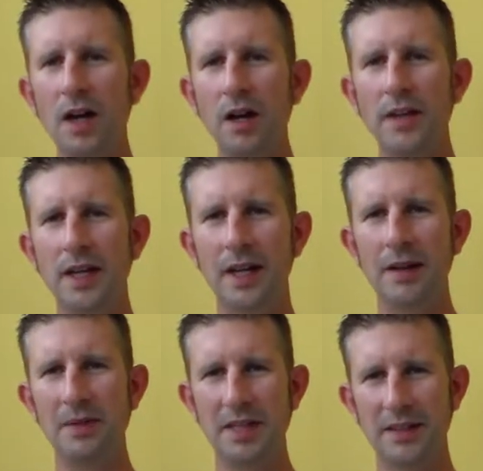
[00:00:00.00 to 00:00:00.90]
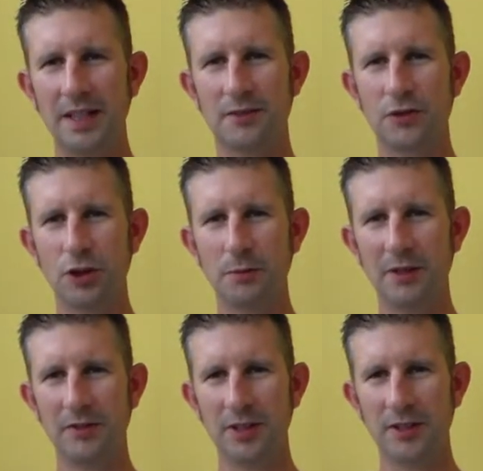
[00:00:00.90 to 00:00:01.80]
Hi there, many thanks for joining
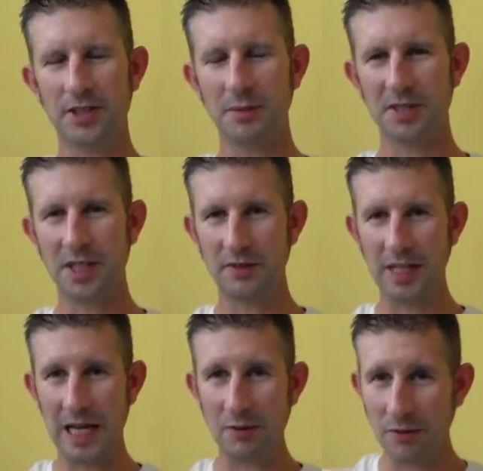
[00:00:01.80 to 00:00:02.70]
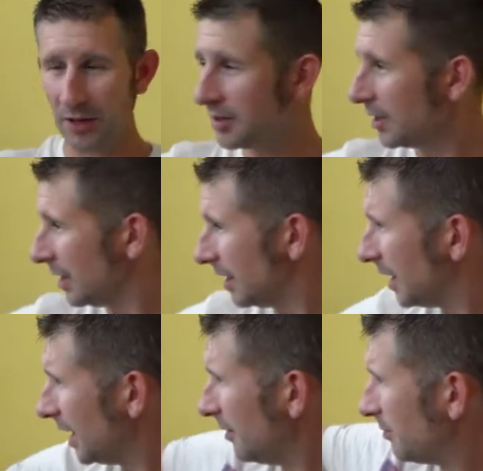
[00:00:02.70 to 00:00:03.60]
me for another Somerset Real Ale review.
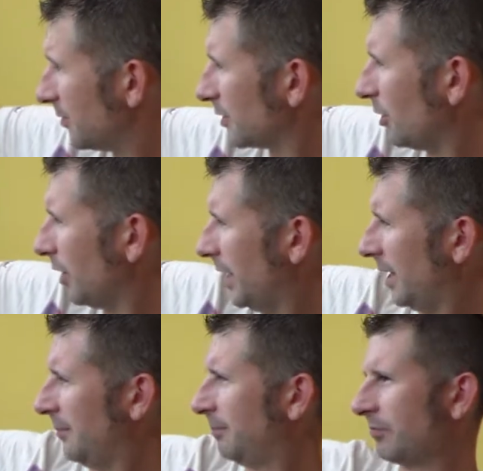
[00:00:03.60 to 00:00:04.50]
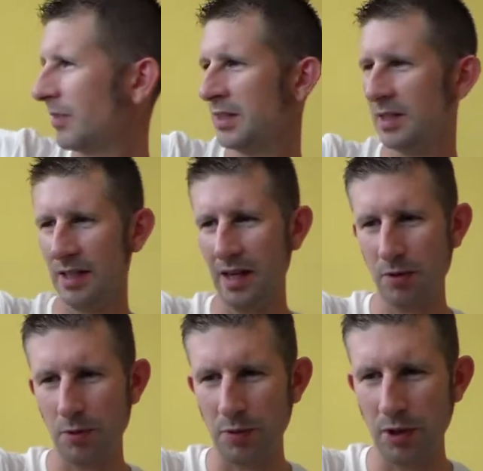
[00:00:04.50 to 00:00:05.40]
Got here the
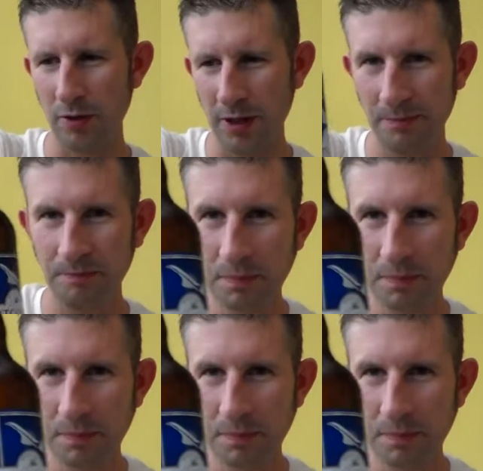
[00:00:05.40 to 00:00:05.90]
local brewery.